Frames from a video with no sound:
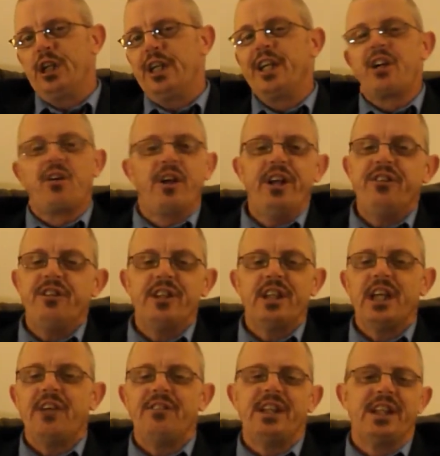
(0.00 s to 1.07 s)

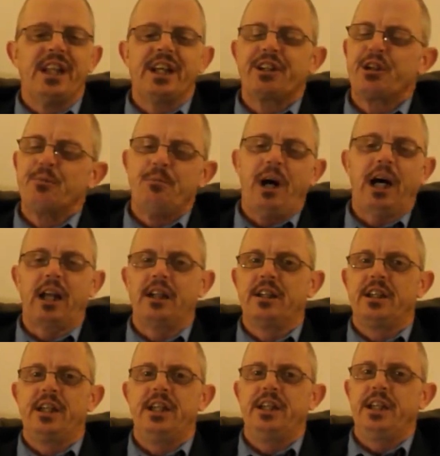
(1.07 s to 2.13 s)
increasingly, the lecture model
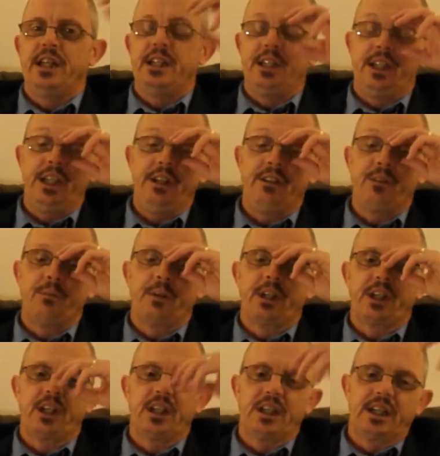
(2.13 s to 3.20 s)
in teaching,
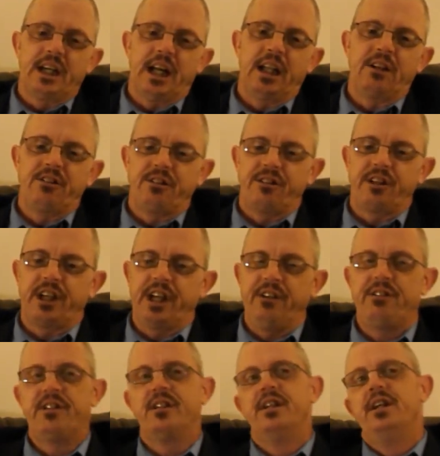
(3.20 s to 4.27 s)
particularly in college
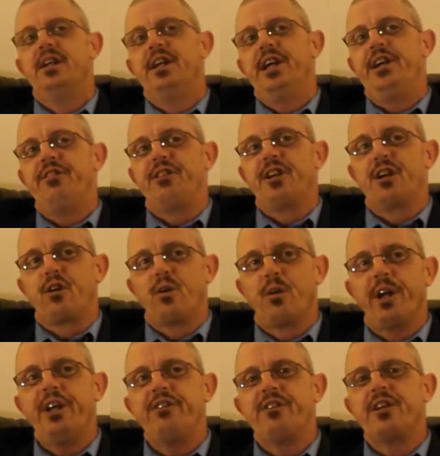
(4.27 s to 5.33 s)
education, is
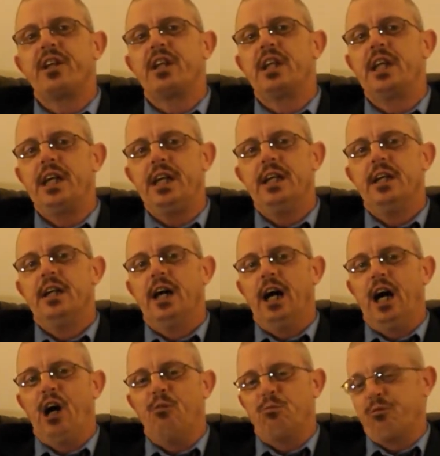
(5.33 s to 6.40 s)
increasingly
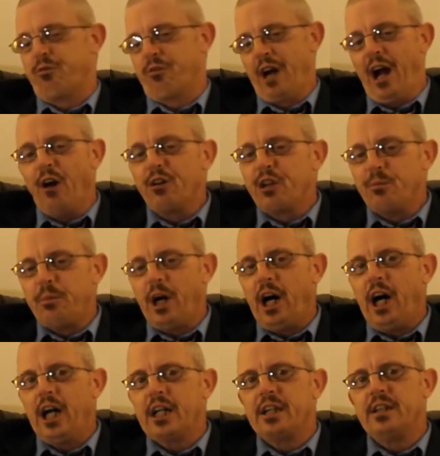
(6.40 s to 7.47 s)
frowned
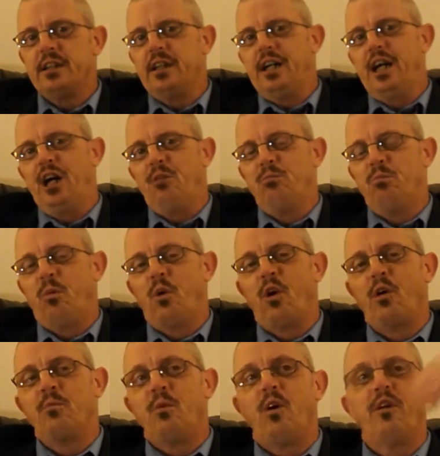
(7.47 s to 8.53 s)
upon.
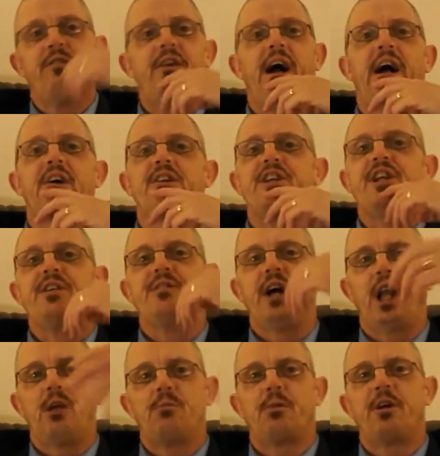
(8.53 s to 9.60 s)
More and more faculty
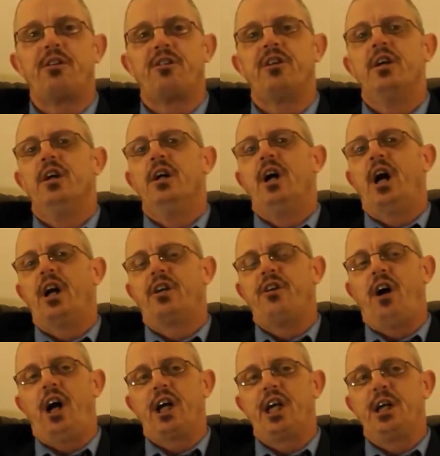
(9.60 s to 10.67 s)
developers are
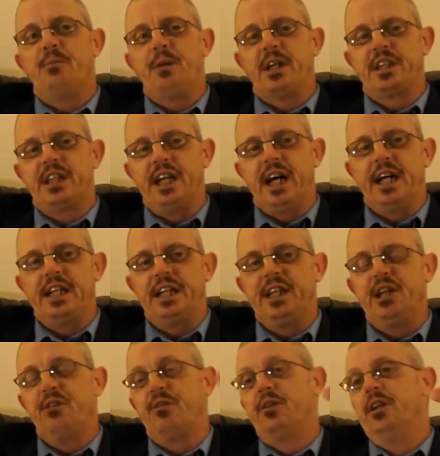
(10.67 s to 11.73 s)
talking about the
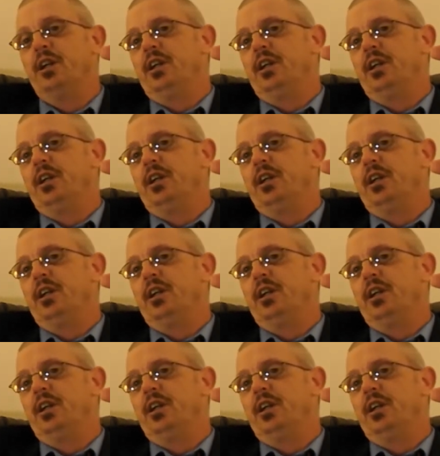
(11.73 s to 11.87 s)
idea of